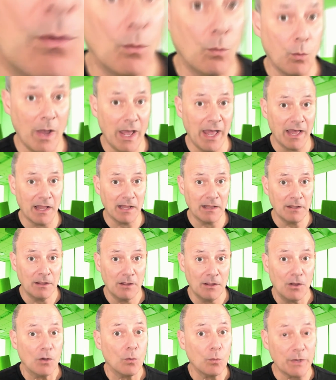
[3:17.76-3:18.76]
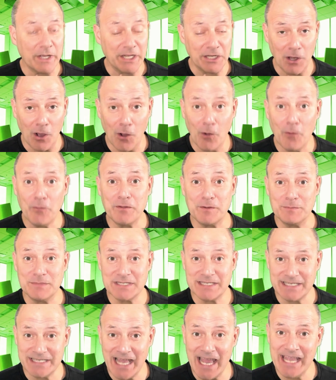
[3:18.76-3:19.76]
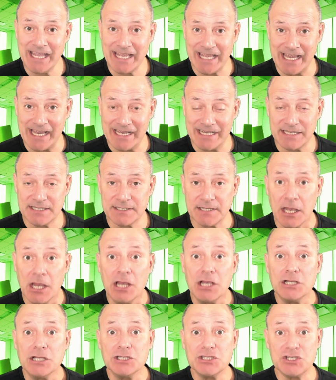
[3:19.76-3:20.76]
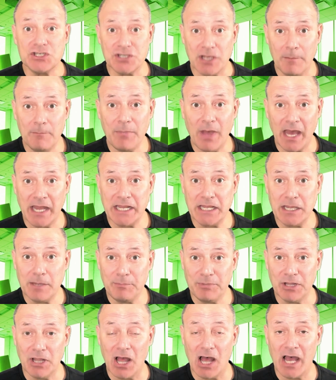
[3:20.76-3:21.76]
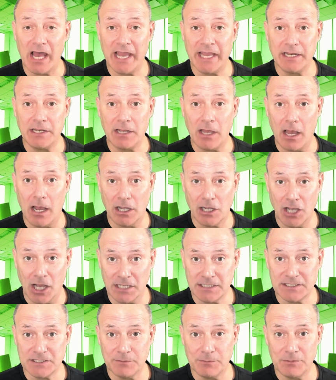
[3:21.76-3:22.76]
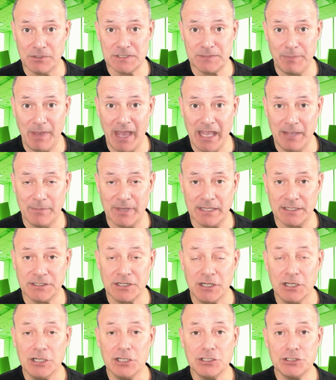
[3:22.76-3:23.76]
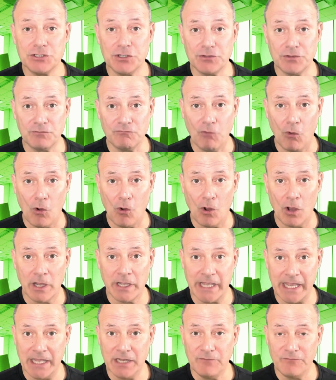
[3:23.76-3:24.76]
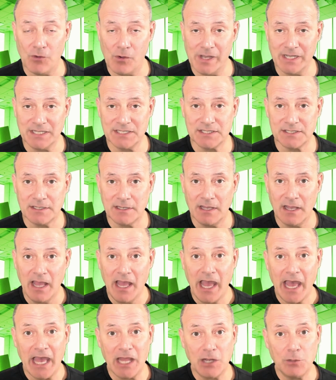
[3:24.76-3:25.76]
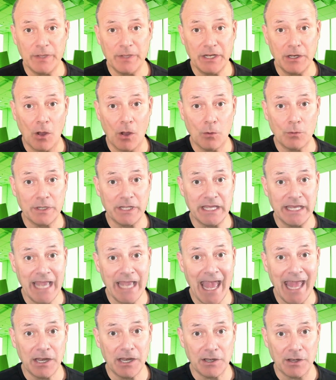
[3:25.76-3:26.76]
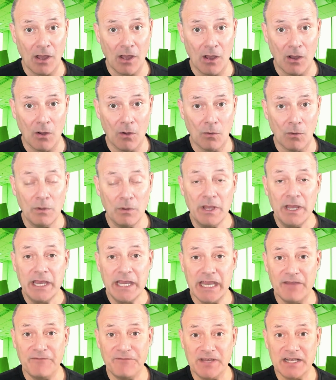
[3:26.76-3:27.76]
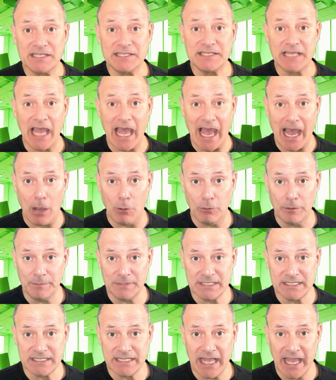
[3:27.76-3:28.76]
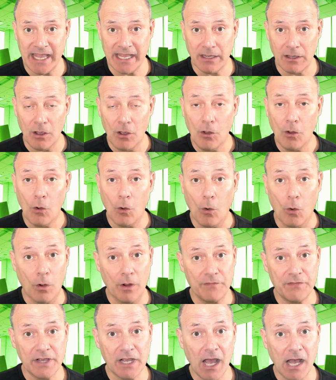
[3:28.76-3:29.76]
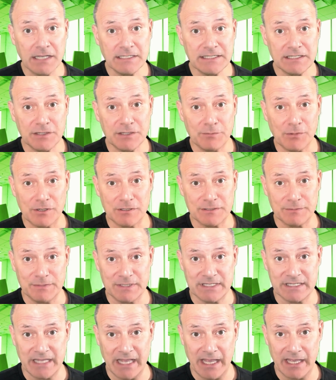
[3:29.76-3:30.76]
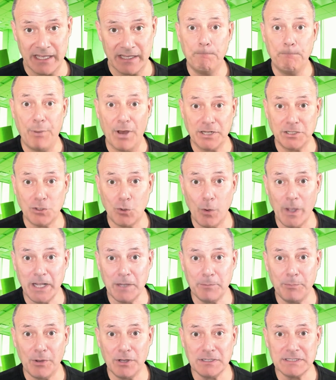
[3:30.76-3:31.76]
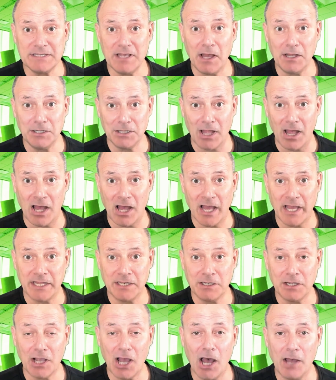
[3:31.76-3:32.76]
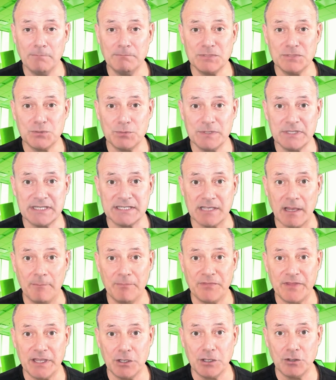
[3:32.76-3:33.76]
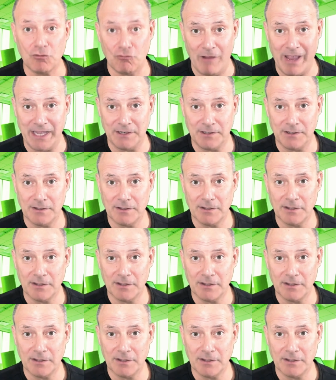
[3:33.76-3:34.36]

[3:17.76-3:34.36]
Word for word: Well, we know the mistake is somebody applied a customer's payment to the wrong invoice. And we don't yet know if it's our mistake or the customer's mistake. But QuickBooks Online comes with something great.